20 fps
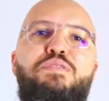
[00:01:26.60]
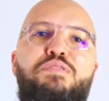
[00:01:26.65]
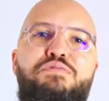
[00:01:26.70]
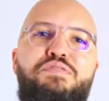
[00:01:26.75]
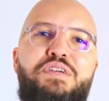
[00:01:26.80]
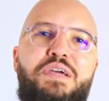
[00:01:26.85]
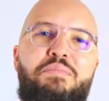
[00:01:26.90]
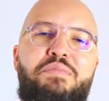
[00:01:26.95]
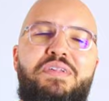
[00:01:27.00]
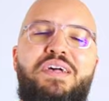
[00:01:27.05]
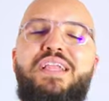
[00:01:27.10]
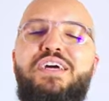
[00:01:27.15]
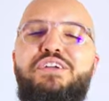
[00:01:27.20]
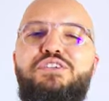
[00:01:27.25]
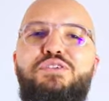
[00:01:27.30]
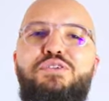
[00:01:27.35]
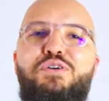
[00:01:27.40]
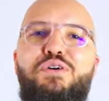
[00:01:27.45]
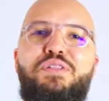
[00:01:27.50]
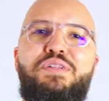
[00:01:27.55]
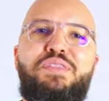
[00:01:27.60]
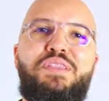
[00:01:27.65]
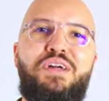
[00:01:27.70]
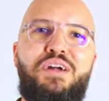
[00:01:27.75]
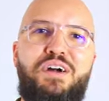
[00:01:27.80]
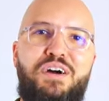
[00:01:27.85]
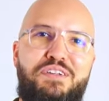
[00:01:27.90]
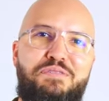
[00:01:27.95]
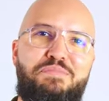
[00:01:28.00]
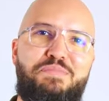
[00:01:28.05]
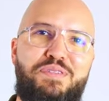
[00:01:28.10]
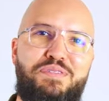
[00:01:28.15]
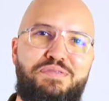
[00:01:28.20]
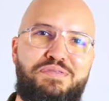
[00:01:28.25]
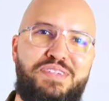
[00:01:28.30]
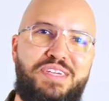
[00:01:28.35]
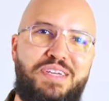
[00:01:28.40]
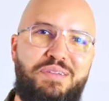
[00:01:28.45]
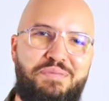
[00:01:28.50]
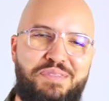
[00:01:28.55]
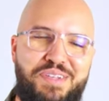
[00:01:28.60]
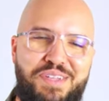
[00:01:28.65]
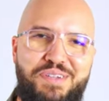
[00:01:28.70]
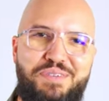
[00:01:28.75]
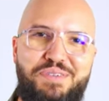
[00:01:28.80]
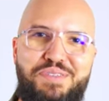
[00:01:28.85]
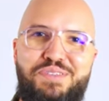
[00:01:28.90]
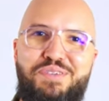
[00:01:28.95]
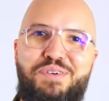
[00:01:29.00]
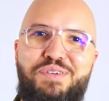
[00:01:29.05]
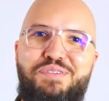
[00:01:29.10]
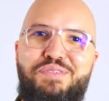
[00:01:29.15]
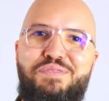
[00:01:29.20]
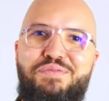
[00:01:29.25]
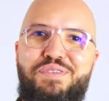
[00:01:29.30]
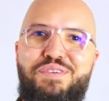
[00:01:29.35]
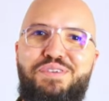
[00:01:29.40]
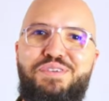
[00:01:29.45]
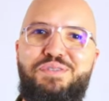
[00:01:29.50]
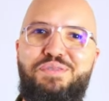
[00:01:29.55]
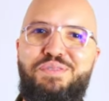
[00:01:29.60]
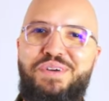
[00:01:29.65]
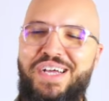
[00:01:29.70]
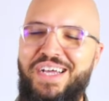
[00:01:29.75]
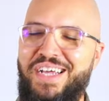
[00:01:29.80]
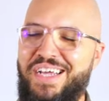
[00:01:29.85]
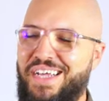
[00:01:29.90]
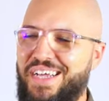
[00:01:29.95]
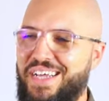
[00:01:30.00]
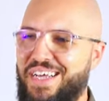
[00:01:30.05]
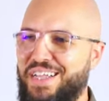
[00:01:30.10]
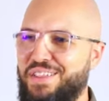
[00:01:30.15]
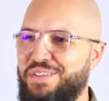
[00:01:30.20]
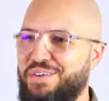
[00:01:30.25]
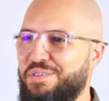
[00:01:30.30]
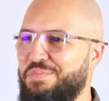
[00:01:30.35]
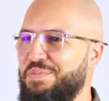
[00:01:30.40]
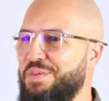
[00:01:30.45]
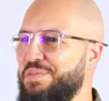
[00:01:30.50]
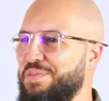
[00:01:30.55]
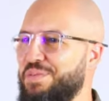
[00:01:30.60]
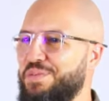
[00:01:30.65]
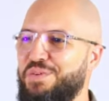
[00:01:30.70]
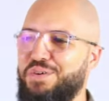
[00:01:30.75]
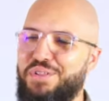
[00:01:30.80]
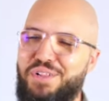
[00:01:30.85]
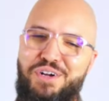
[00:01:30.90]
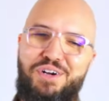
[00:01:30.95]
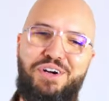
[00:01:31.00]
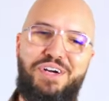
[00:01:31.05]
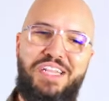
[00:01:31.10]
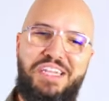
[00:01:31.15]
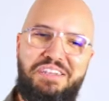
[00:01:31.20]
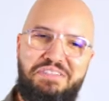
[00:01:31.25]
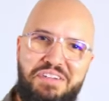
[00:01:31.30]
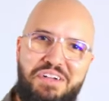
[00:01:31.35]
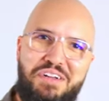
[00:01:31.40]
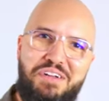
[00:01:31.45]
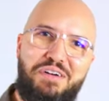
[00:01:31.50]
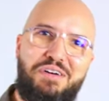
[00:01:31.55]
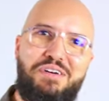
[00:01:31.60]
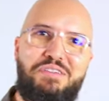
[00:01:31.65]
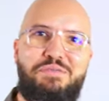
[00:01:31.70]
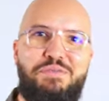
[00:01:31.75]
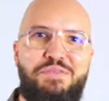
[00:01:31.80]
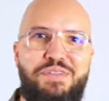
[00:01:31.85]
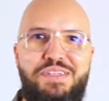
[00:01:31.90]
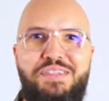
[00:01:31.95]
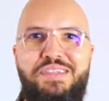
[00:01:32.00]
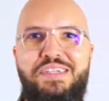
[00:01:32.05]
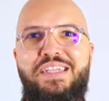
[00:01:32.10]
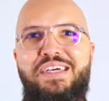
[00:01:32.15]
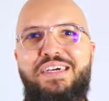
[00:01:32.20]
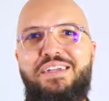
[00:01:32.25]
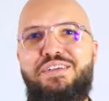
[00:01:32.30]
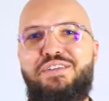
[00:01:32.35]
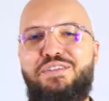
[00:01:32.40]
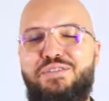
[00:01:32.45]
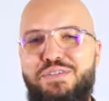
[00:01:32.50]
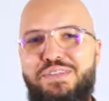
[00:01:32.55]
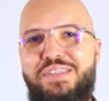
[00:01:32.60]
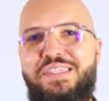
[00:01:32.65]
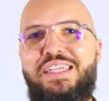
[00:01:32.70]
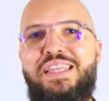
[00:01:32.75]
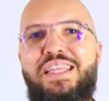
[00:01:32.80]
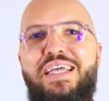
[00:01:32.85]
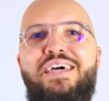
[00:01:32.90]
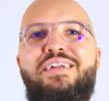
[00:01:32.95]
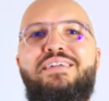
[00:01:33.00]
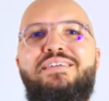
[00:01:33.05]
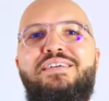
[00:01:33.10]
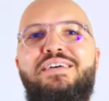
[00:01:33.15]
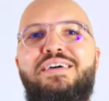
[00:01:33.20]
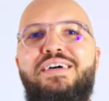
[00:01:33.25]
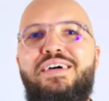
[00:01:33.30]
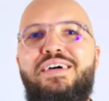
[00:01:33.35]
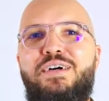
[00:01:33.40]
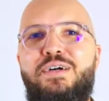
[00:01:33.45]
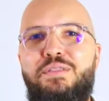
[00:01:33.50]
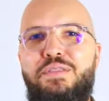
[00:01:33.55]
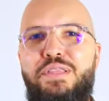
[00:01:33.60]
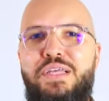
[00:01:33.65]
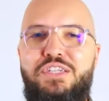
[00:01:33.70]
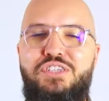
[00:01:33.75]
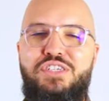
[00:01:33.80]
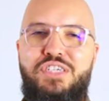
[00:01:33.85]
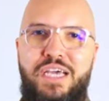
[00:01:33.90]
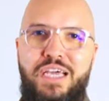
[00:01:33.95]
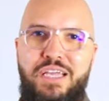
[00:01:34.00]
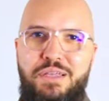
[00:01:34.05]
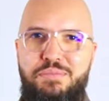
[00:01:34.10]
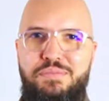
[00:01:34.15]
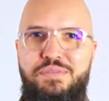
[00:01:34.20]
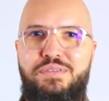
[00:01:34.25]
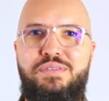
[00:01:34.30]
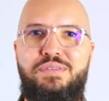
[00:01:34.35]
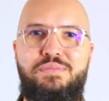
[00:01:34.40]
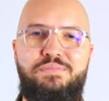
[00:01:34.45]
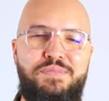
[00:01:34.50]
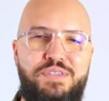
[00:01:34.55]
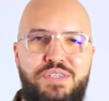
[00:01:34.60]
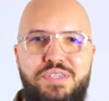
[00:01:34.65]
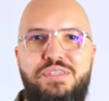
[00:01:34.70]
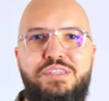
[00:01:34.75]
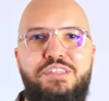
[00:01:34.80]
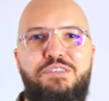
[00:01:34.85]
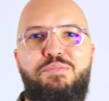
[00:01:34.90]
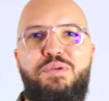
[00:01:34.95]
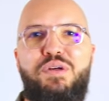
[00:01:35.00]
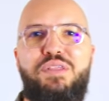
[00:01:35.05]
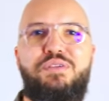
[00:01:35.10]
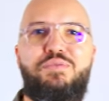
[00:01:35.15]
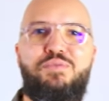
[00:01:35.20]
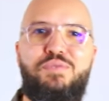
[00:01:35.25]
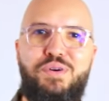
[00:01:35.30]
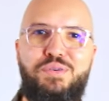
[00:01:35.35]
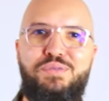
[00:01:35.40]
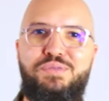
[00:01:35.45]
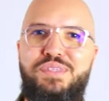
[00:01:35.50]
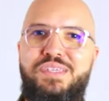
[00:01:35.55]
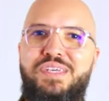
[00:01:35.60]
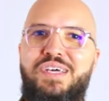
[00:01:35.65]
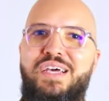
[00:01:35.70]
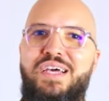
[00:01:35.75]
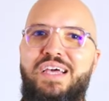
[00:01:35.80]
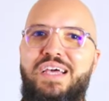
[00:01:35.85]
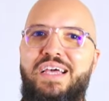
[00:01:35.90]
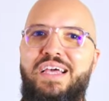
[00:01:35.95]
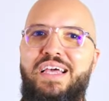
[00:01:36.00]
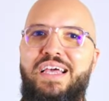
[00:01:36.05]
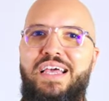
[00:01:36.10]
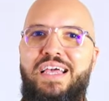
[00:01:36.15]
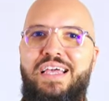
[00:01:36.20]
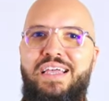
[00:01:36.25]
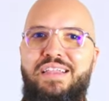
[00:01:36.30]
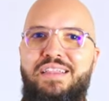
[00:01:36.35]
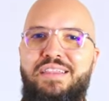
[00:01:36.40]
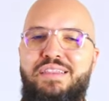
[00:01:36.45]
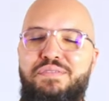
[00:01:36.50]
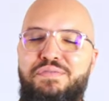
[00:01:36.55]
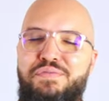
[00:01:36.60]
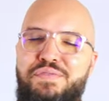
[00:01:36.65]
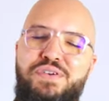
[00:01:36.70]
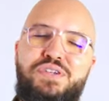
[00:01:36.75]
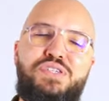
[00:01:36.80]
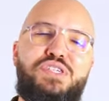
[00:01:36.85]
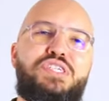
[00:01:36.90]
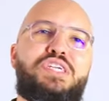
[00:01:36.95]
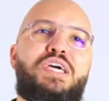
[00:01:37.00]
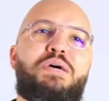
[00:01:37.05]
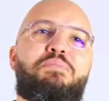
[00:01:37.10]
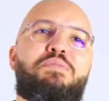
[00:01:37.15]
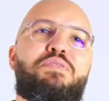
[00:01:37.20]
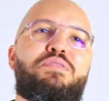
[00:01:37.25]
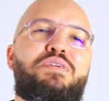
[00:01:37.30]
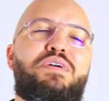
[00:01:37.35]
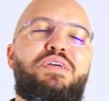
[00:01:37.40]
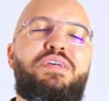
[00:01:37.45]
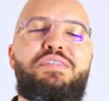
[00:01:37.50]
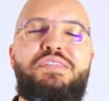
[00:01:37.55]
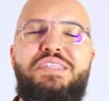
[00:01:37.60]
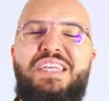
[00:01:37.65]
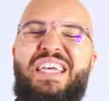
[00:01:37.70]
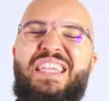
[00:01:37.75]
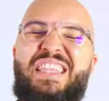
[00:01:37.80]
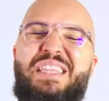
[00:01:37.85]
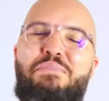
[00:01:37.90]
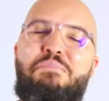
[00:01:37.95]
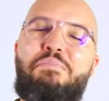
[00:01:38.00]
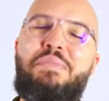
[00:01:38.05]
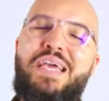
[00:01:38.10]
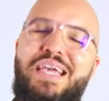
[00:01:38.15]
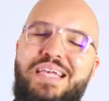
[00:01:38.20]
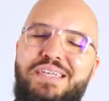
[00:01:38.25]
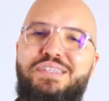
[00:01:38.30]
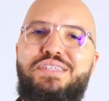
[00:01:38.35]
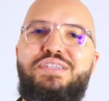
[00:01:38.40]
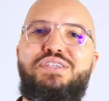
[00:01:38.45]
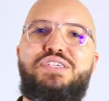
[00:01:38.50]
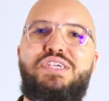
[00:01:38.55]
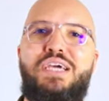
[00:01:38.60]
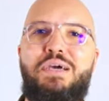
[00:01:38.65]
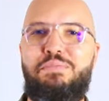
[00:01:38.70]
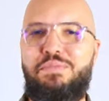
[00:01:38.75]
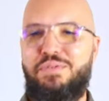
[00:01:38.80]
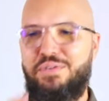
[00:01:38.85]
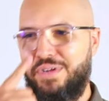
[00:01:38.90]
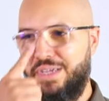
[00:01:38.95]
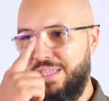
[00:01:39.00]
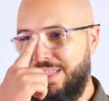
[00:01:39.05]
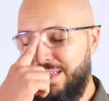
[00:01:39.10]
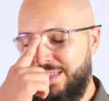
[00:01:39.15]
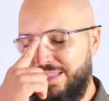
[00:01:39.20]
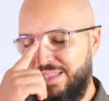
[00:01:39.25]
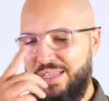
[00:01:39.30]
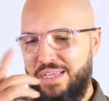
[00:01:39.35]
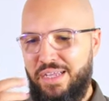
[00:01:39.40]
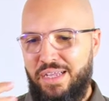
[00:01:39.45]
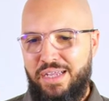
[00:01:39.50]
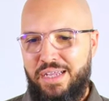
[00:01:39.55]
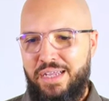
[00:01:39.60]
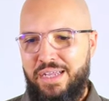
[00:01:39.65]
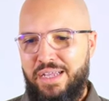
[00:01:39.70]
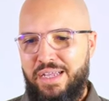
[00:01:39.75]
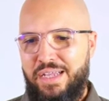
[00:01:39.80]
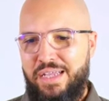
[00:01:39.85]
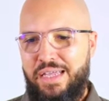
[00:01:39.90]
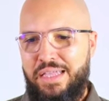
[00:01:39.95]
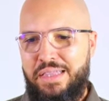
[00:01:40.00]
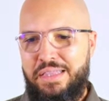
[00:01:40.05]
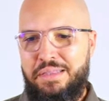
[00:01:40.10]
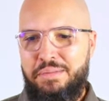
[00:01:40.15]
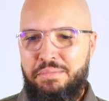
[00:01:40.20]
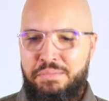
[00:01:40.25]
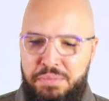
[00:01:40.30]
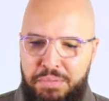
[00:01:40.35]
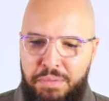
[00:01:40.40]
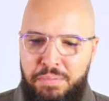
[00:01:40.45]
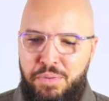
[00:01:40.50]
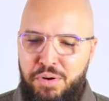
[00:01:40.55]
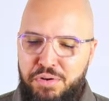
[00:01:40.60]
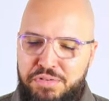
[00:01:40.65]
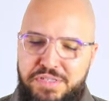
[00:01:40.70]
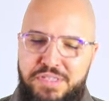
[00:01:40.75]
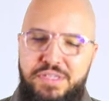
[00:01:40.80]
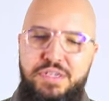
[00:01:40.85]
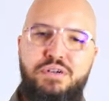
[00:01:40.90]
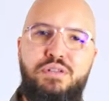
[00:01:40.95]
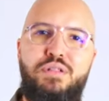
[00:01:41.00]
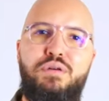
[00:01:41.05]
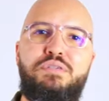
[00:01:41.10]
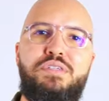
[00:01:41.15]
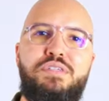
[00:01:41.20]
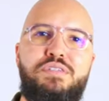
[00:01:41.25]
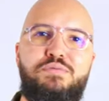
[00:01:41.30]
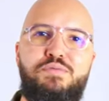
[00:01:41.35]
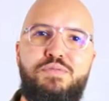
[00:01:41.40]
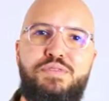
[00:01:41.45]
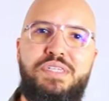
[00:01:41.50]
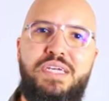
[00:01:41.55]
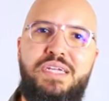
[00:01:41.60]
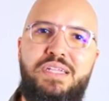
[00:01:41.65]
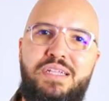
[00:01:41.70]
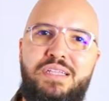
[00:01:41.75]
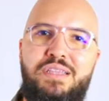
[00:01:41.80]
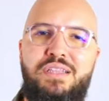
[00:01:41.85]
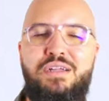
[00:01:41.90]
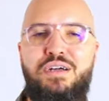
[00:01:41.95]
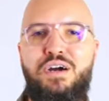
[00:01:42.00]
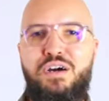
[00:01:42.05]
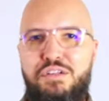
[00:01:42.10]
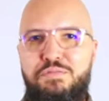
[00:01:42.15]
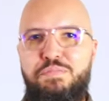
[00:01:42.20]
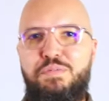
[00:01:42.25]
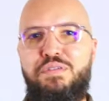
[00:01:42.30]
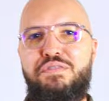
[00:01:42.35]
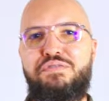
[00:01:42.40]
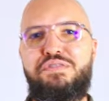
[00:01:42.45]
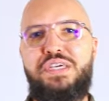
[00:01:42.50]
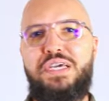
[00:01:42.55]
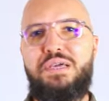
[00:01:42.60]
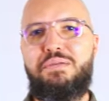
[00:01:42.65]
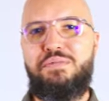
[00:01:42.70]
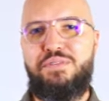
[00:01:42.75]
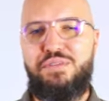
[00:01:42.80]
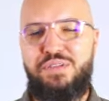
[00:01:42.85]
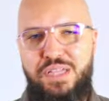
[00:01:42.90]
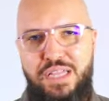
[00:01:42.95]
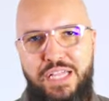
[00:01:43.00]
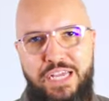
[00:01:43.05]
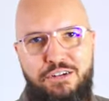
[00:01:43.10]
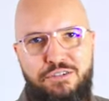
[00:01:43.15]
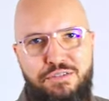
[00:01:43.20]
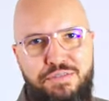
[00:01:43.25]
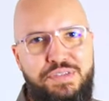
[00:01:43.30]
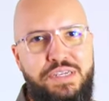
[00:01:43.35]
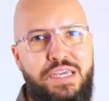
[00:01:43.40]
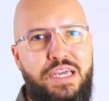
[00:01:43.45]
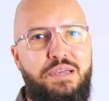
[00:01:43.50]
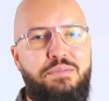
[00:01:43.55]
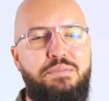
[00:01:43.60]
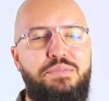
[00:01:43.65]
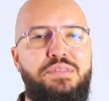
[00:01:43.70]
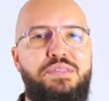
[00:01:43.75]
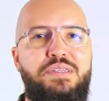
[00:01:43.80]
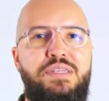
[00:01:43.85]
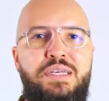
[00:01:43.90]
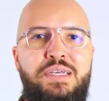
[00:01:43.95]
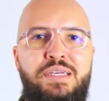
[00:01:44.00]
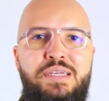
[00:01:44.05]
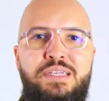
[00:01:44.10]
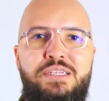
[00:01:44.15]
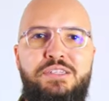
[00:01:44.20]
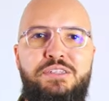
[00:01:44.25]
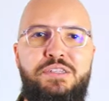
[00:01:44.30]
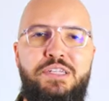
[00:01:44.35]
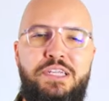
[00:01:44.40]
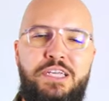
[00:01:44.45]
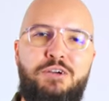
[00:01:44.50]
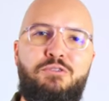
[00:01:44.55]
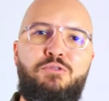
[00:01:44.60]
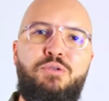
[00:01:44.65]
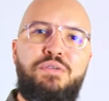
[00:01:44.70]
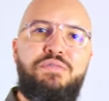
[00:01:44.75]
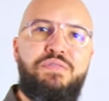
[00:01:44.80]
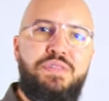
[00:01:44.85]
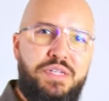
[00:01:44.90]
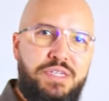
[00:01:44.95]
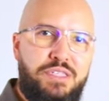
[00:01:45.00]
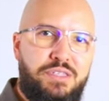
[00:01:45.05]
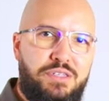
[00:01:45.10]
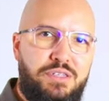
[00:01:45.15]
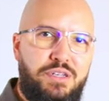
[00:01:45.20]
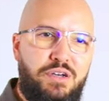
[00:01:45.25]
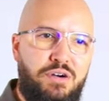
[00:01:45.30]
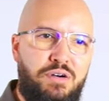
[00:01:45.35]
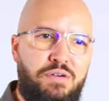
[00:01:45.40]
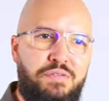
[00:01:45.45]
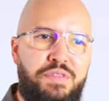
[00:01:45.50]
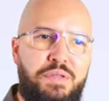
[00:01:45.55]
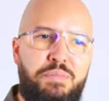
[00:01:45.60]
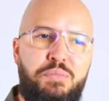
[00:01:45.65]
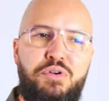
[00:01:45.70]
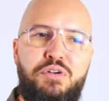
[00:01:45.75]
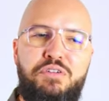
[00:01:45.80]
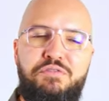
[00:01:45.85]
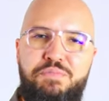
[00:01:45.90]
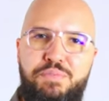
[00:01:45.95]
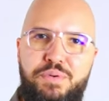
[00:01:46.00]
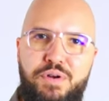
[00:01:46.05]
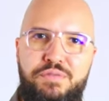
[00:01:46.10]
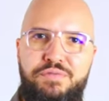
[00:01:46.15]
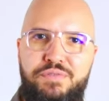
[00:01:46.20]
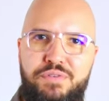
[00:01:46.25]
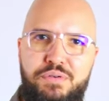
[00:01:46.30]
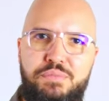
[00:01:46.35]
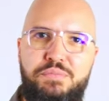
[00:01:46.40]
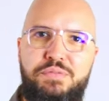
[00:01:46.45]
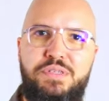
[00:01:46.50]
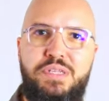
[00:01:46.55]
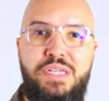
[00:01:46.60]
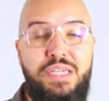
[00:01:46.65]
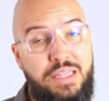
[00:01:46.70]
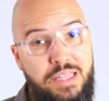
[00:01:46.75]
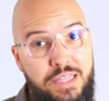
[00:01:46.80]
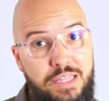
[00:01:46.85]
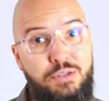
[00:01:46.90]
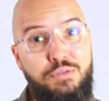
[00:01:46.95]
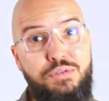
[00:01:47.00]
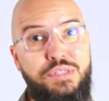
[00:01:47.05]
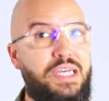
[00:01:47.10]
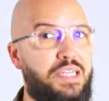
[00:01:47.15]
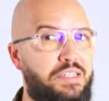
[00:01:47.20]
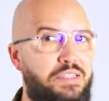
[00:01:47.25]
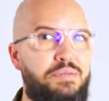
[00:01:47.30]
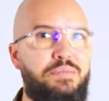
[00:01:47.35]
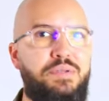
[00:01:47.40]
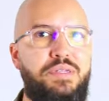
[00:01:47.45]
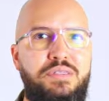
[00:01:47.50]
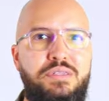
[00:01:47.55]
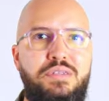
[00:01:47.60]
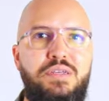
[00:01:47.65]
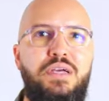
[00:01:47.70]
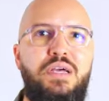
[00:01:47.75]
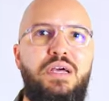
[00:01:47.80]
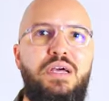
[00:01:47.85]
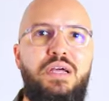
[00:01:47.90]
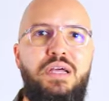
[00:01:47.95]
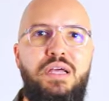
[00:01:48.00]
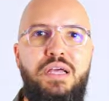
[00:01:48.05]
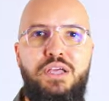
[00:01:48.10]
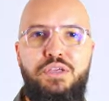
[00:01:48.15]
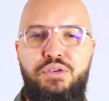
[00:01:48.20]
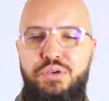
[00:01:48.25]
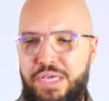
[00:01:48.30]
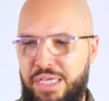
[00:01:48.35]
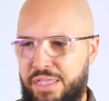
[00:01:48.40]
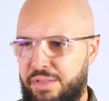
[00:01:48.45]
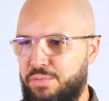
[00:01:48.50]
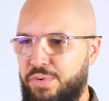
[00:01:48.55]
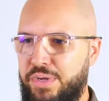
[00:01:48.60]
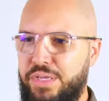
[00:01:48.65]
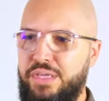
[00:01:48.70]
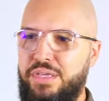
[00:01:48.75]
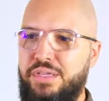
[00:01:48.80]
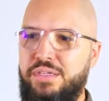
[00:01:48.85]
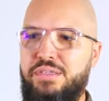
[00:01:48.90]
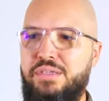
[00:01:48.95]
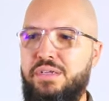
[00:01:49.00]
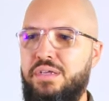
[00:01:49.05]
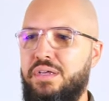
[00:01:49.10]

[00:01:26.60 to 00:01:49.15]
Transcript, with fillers: of James, I like to call it the Gospel of James. I know it's controversial. A lot of people will go like, oh, that's not a gospel, that's a letter. You know, it's the letter that James, Jesus' brother, wrote. And the first chapter is an amazing chapter. In it, most theologians will say that the Gospel of James, or the letter of James, is the equivalent of the book of Proverbs in the New Testament. You can read